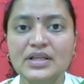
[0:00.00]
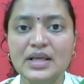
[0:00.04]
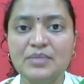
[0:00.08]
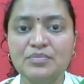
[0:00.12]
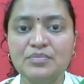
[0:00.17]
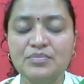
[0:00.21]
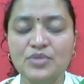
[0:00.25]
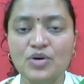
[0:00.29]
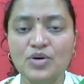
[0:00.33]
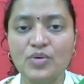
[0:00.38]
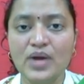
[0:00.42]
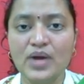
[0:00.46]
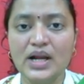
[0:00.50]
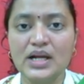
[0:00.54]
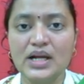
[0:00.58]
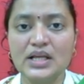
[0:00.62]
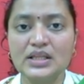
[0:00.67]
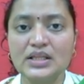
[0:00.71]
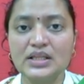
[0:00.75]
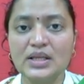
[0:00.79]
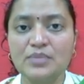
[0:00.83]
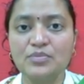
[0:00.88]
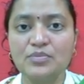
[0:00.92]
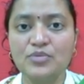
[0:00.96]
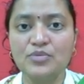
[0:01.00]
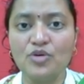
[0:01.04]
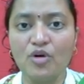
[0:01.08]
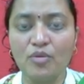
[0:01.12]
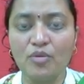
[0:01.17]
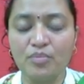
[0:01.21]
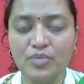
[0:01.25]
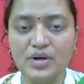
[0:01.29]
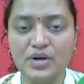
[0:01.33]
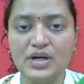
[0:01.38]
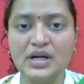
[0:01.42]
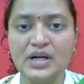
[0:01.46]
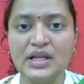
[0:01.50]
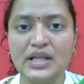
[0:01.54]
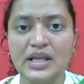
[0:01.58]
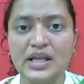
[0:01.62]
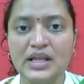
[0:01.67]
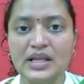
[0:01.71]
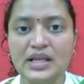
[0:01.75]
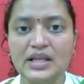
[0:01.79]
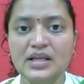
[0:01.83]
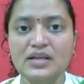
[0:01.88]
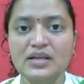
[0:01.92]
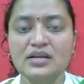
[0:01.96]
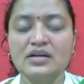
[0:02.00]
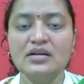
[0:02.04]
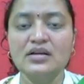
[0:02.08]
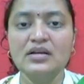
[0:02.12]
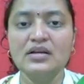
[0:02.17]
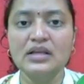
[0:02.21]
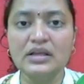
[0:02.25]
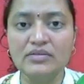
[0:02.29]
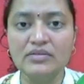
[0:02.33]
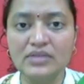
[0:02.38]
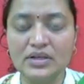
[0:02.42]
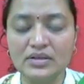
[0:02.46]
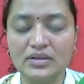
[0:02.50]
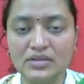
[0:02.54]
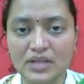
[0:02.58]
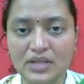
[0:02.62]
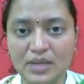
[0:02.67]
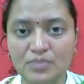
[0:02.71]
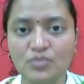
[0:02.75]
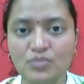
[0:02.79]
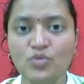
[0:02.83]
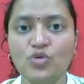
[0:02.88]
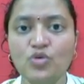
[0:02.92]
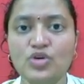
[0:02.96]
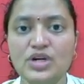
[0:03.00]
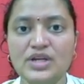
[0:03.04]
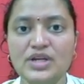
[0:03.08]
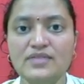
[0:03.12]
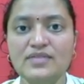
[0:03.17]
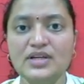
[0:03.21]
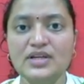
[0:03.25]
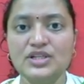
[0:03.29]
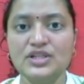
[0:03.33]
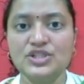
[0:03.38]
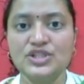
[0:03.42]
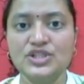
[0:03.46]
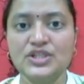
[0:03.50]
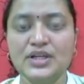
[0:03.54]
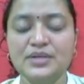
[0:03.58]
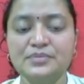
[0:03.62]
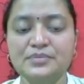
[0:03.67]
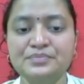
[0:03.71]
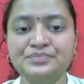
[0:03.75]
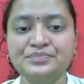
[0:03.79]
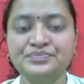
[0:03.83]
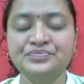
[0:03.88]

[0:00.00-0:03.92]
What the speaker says: providing them proper training, giving them motivation,